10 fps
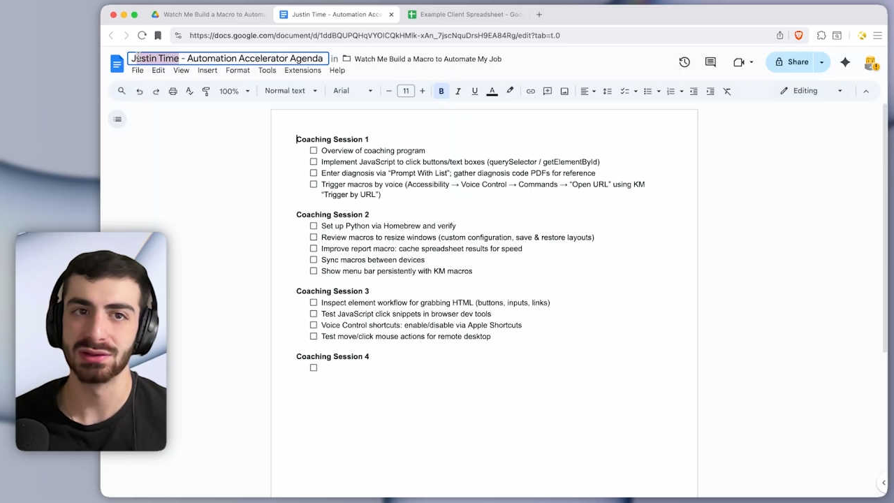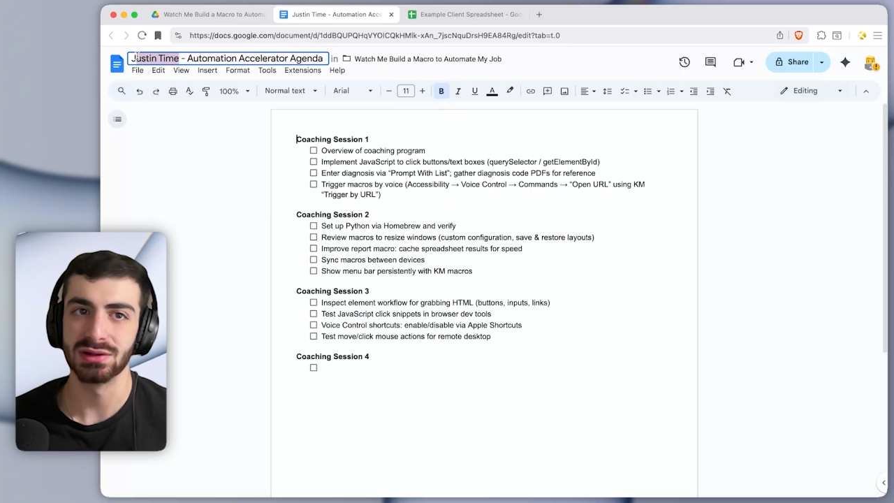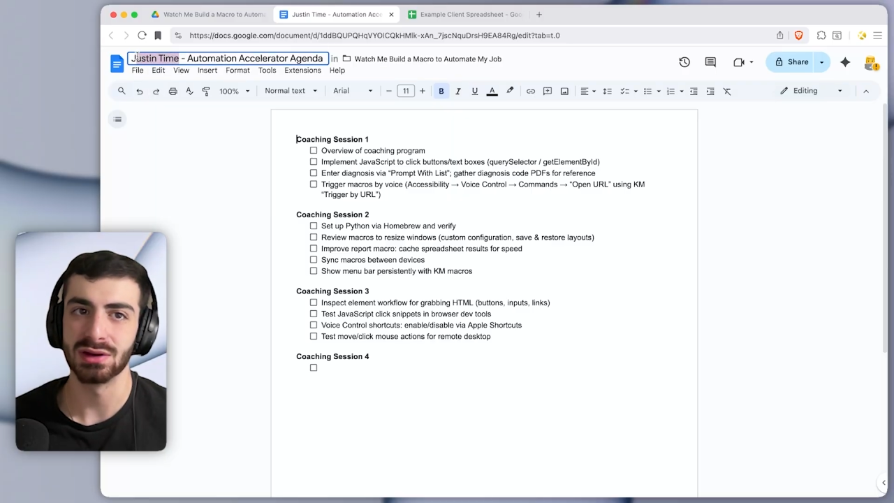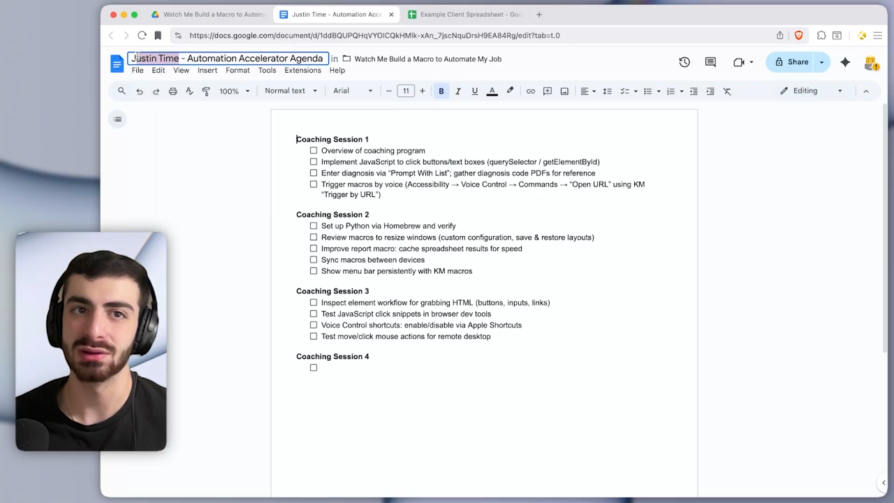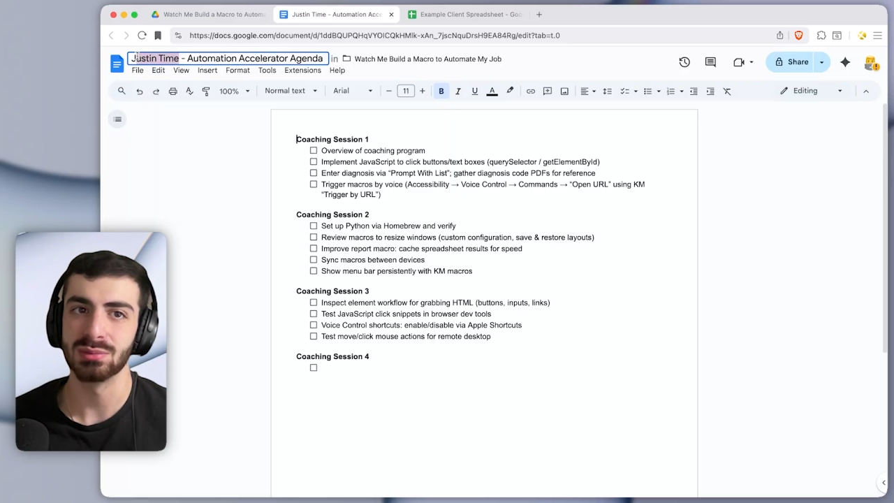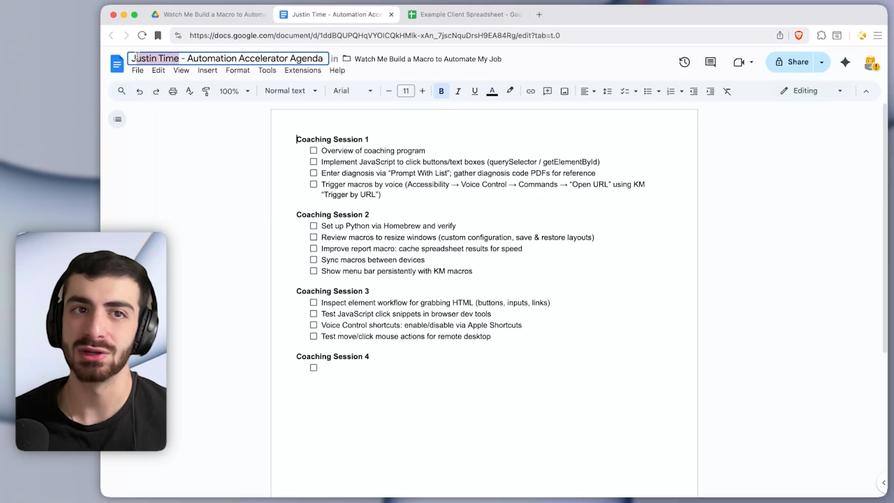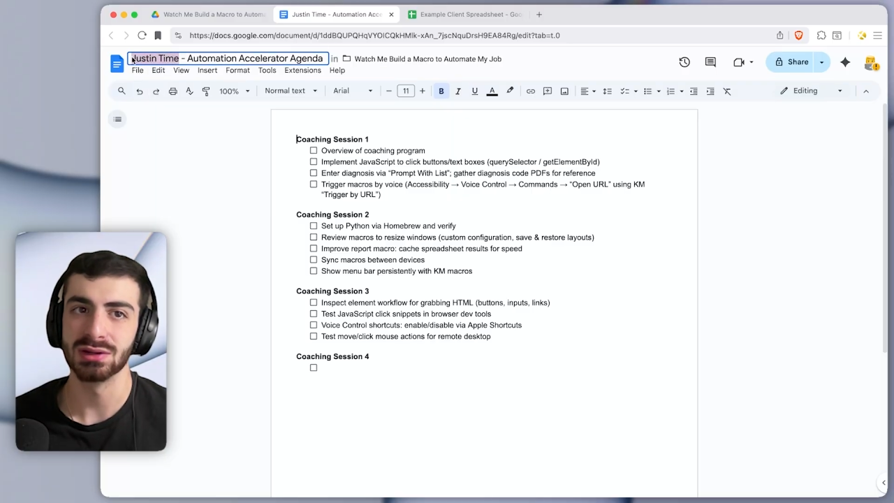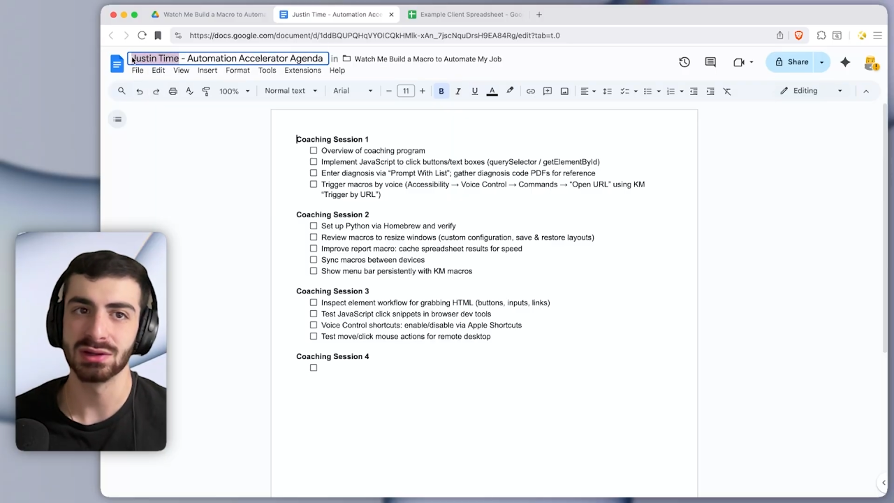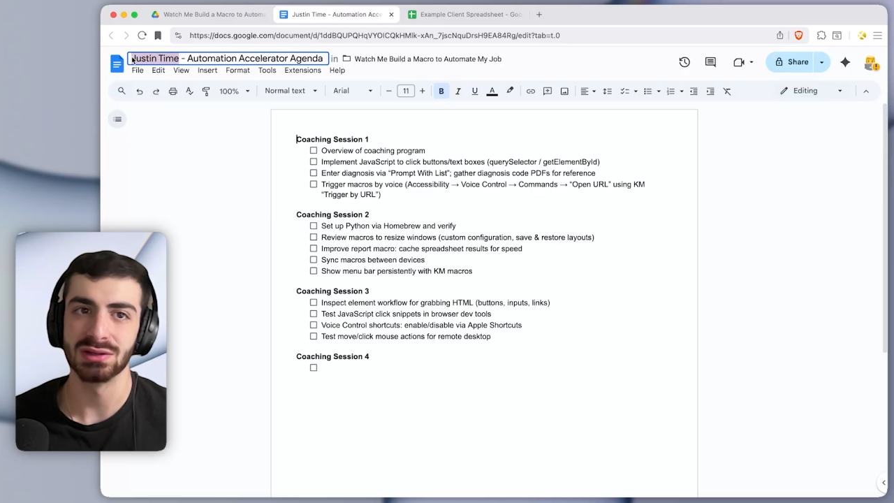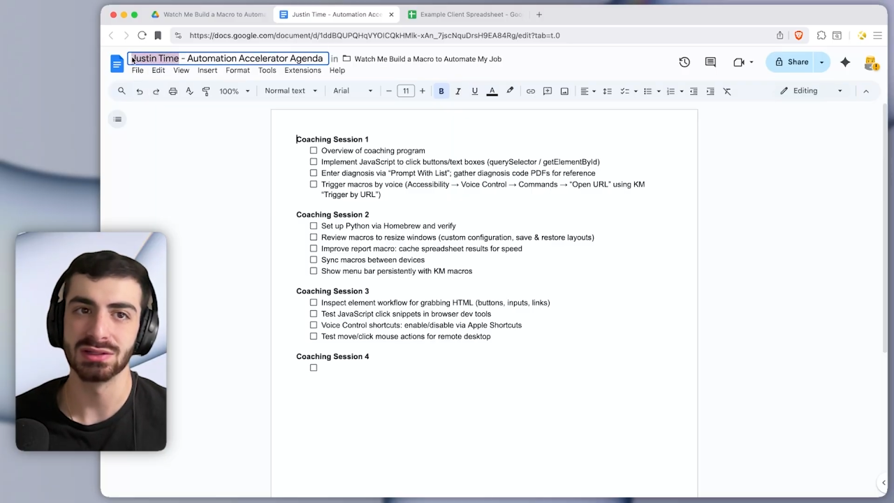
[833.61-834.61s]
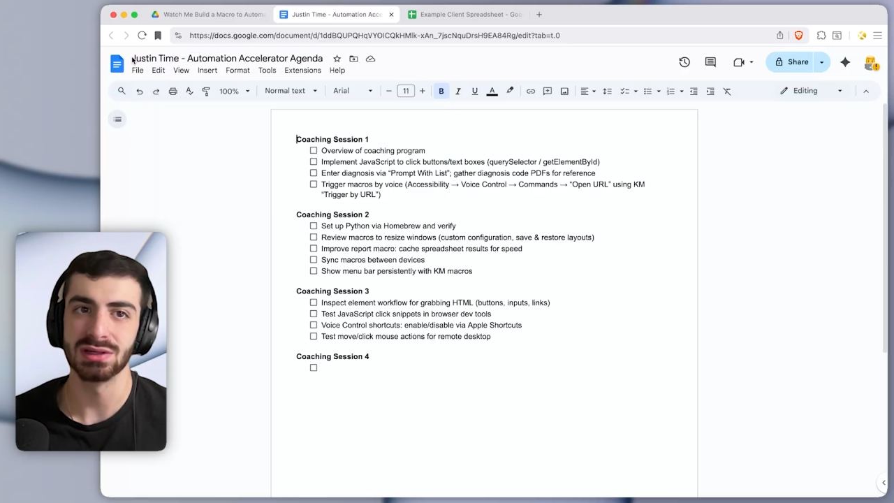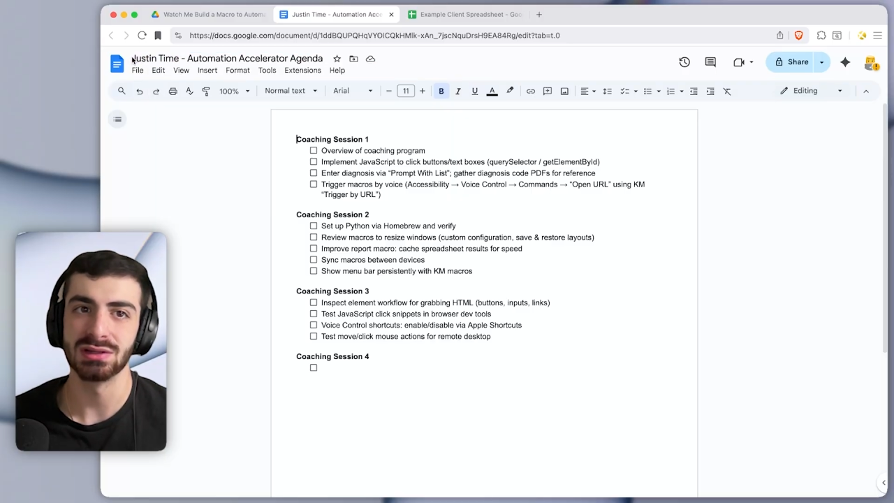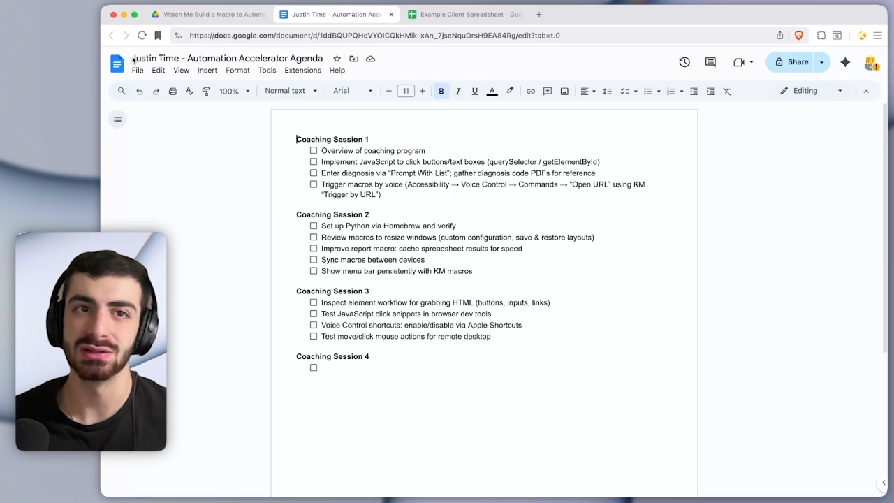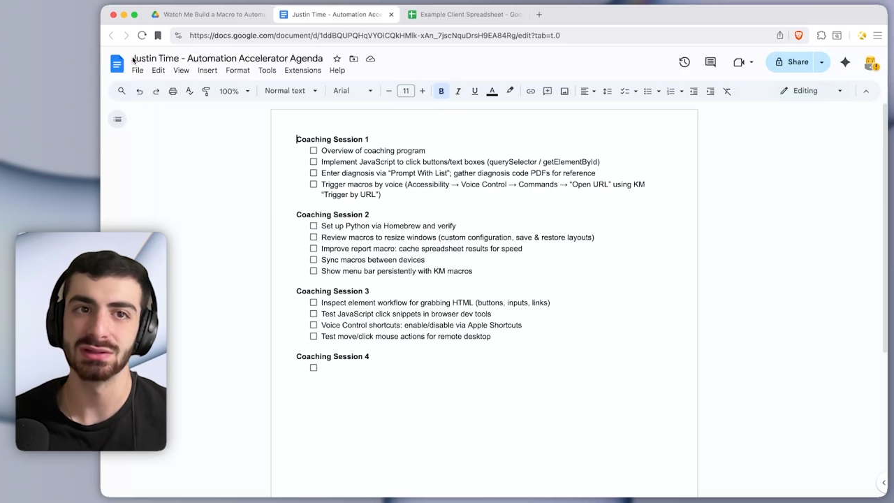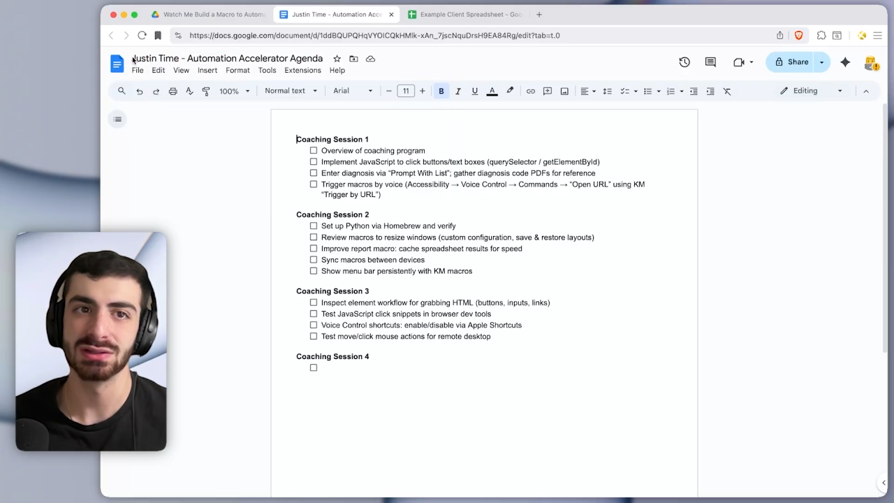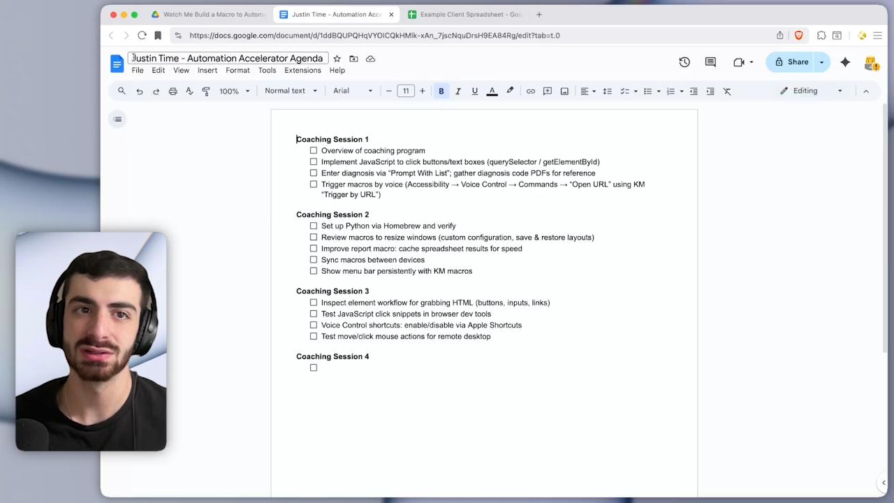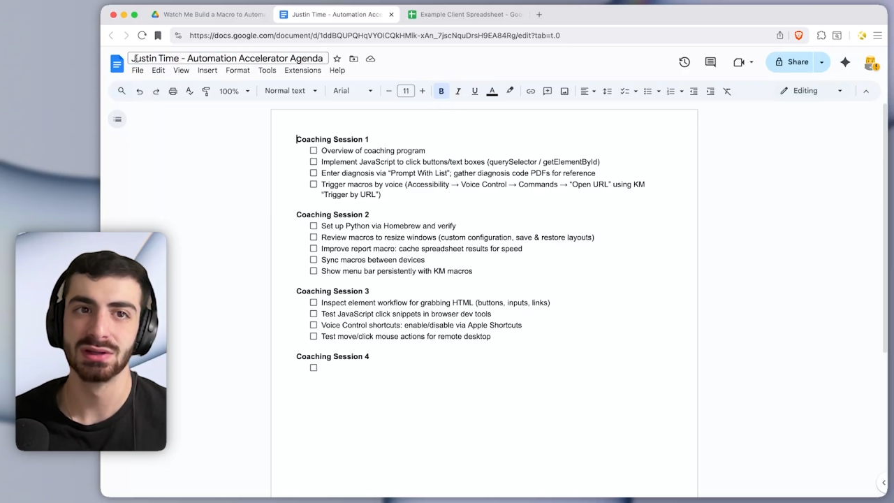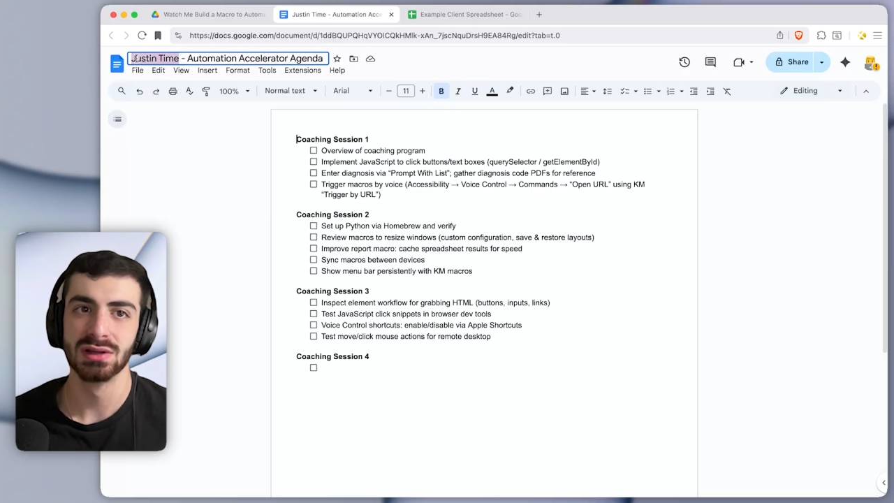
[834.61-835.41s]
the document contains